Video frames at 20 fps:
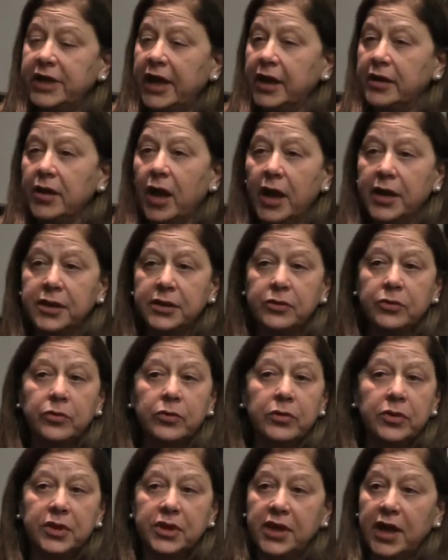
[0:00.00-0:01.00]
10 high
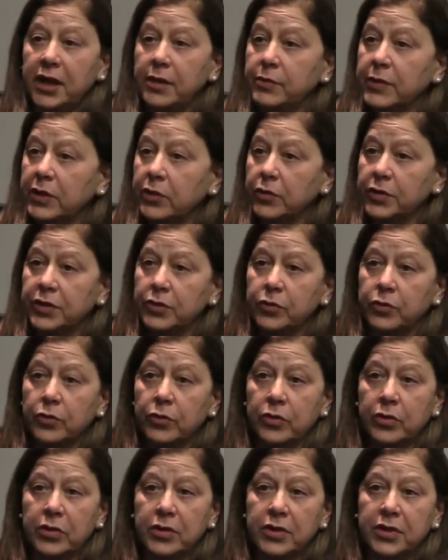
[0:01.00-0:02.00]
schools, 10 middle
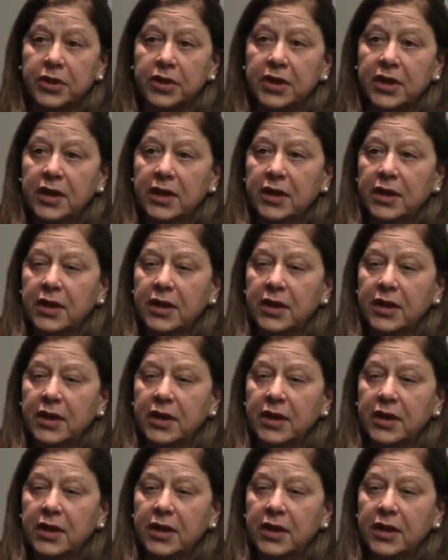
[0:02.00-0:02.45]
schools.